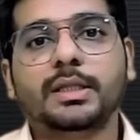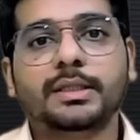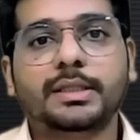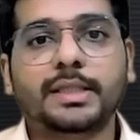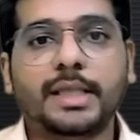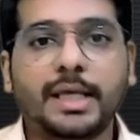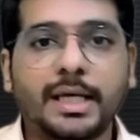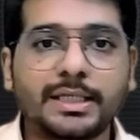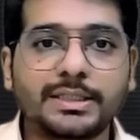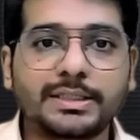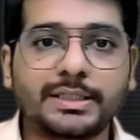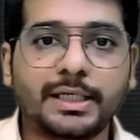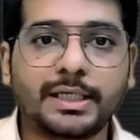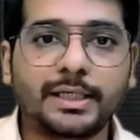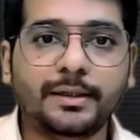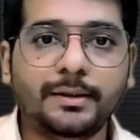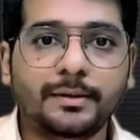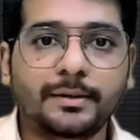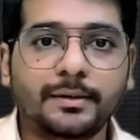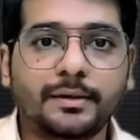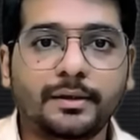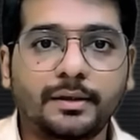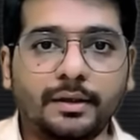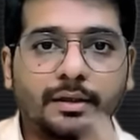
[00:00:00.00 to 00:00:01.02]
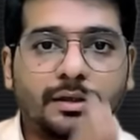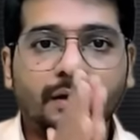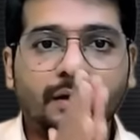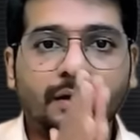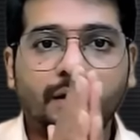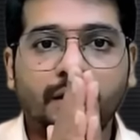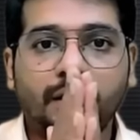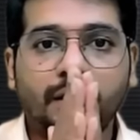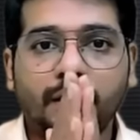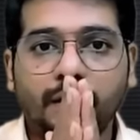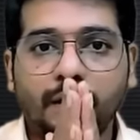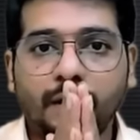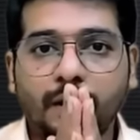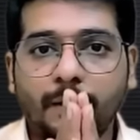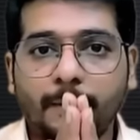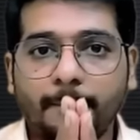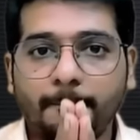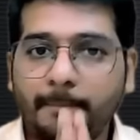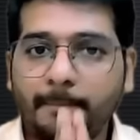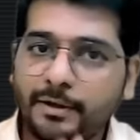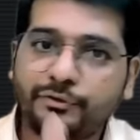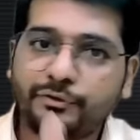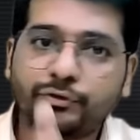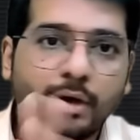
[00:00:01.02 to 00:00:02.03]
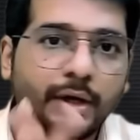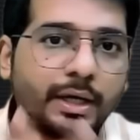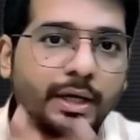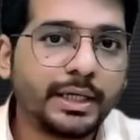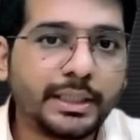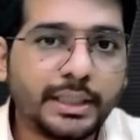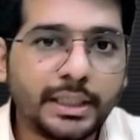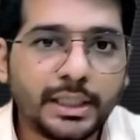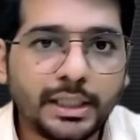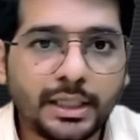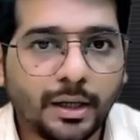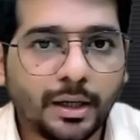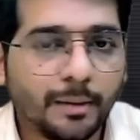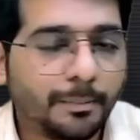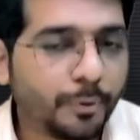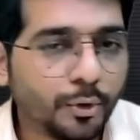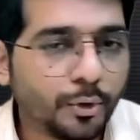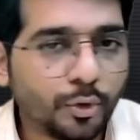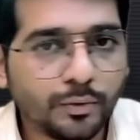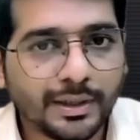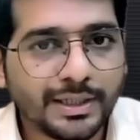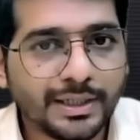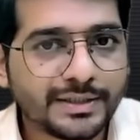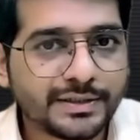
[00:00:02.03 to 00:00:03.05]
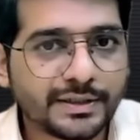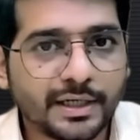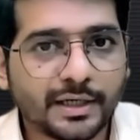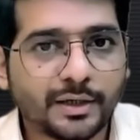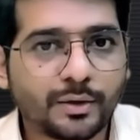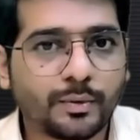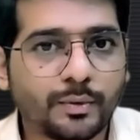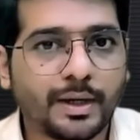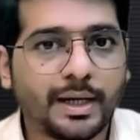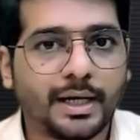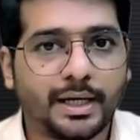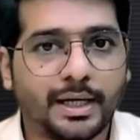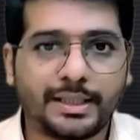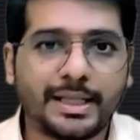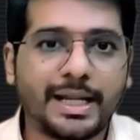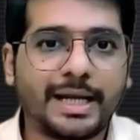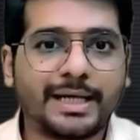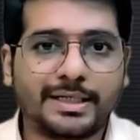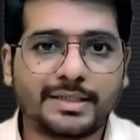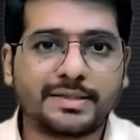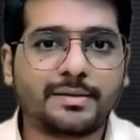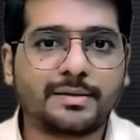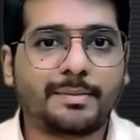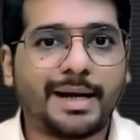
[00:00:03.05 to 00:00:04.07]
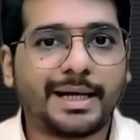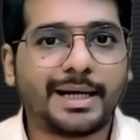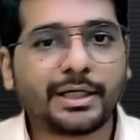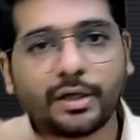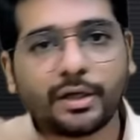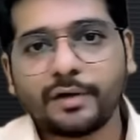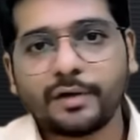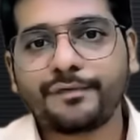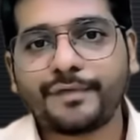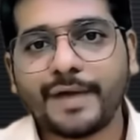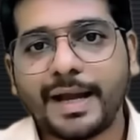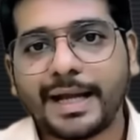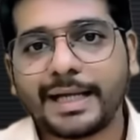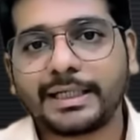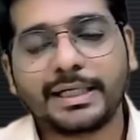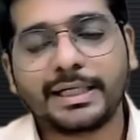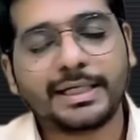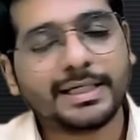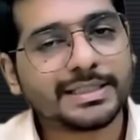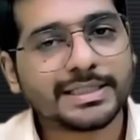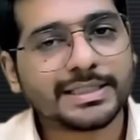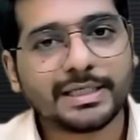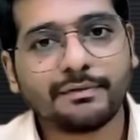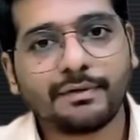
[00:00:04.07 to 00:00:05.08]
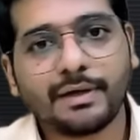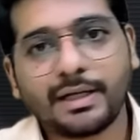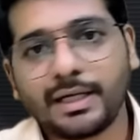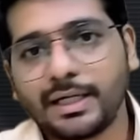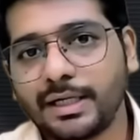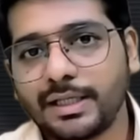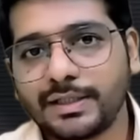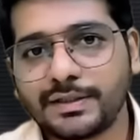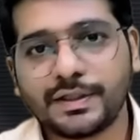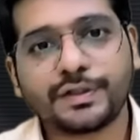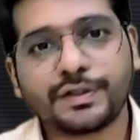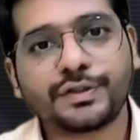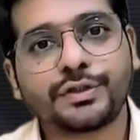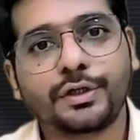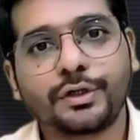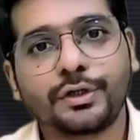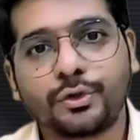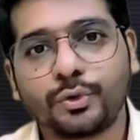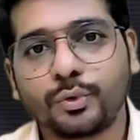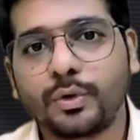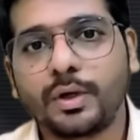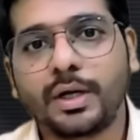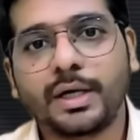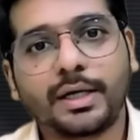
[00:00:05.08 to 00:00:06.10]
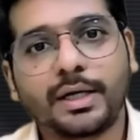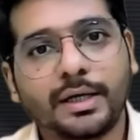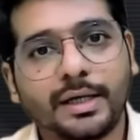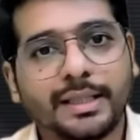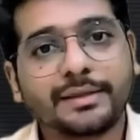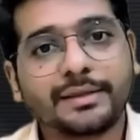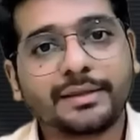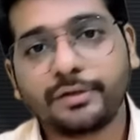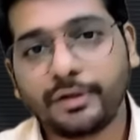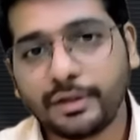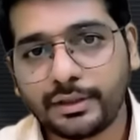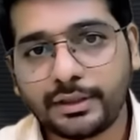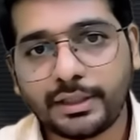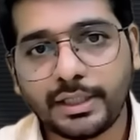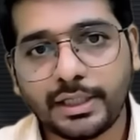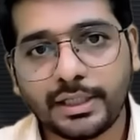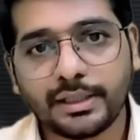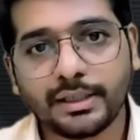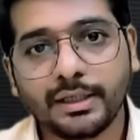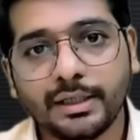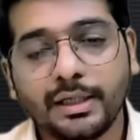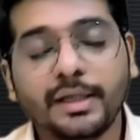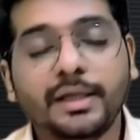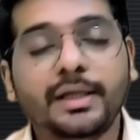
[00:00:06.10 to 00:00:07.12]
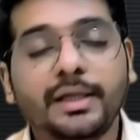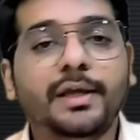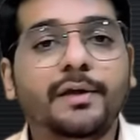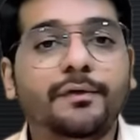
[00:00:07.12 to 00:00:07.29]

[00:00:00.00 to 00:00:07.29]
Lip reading: They are saying majority approval is required. That is a matter of fact. It is given under section 230.